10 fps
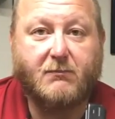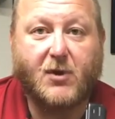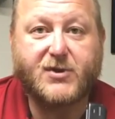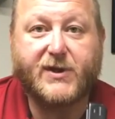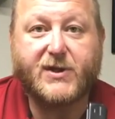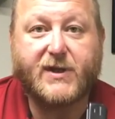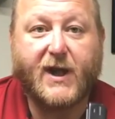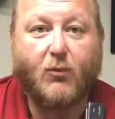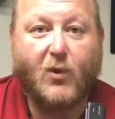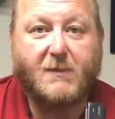mostly just
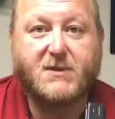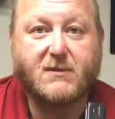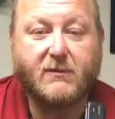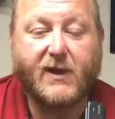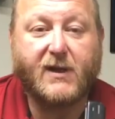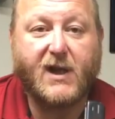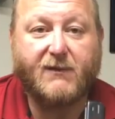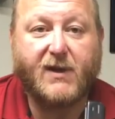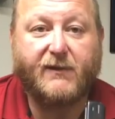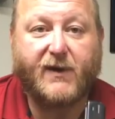had whips. They didn't
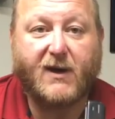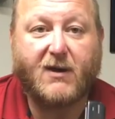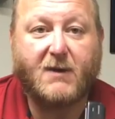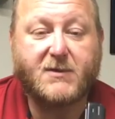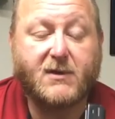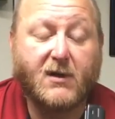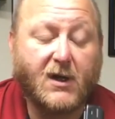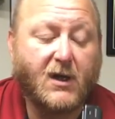have any firearms.